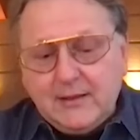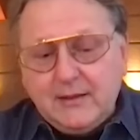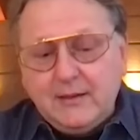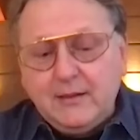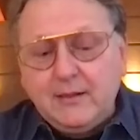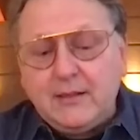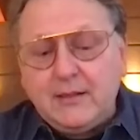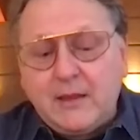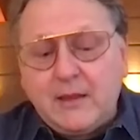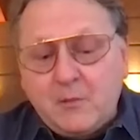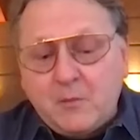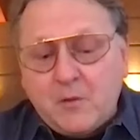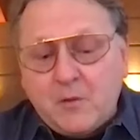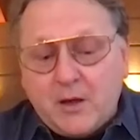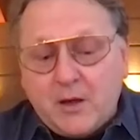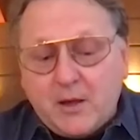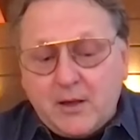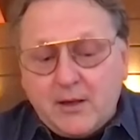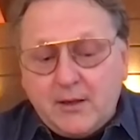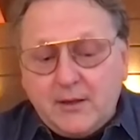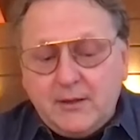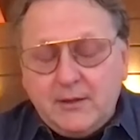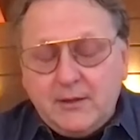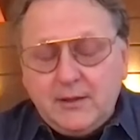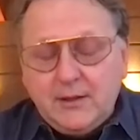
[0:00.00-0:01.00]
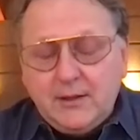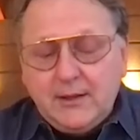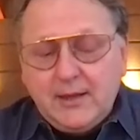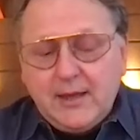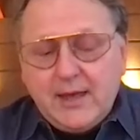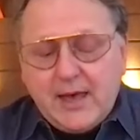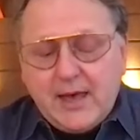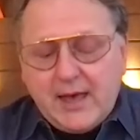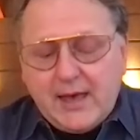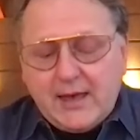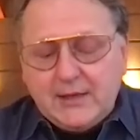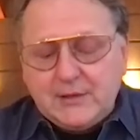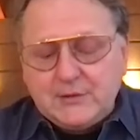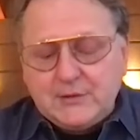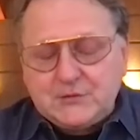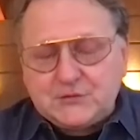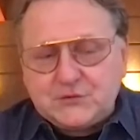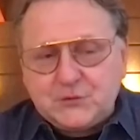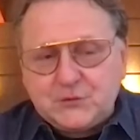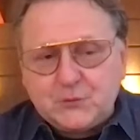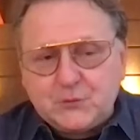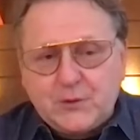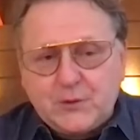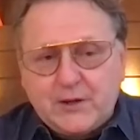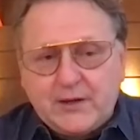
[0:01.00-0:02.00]
Lemhi has
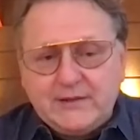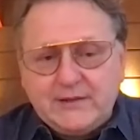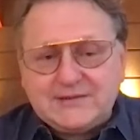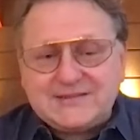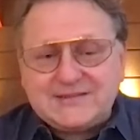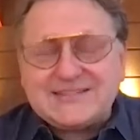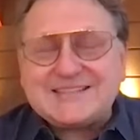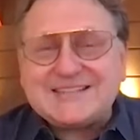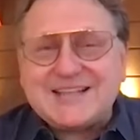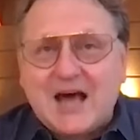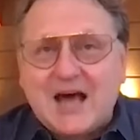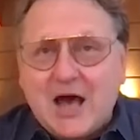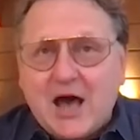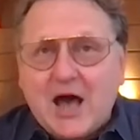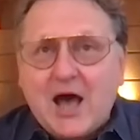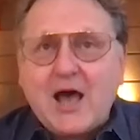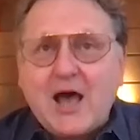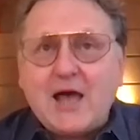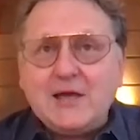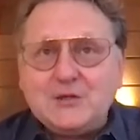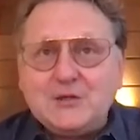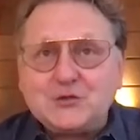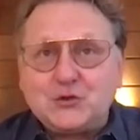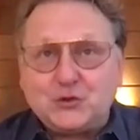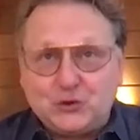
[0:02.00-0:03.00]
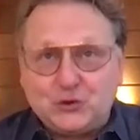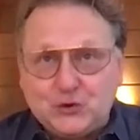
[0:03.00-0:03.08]
the right size or